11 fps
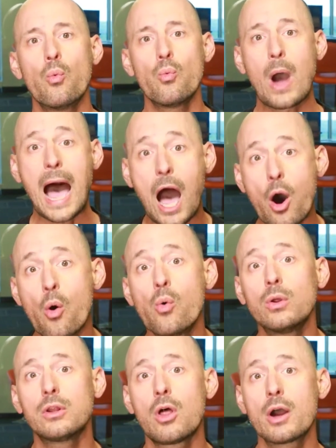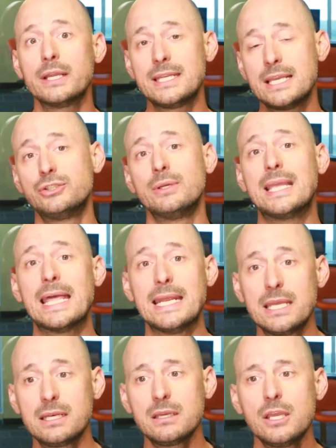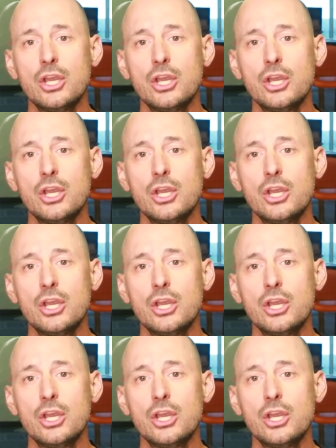how long it takes you to get in.